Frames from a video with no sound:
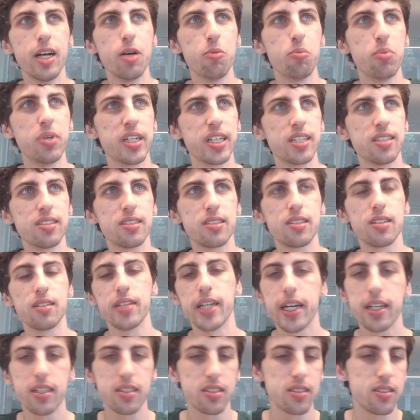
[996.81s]
But against a
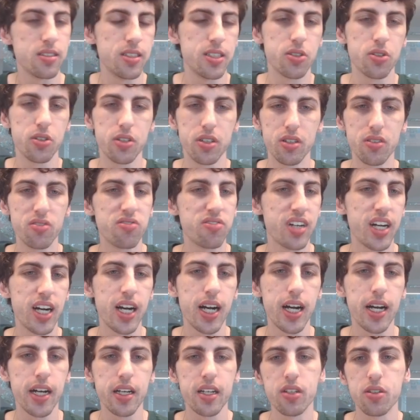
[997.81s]
Lexi or a
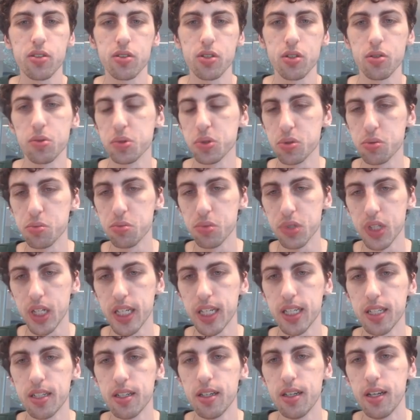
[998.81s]
Phi or a
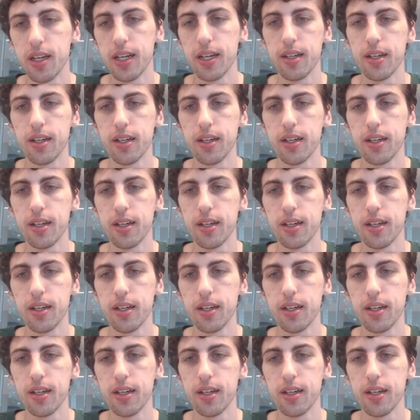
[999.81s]
Runeblade,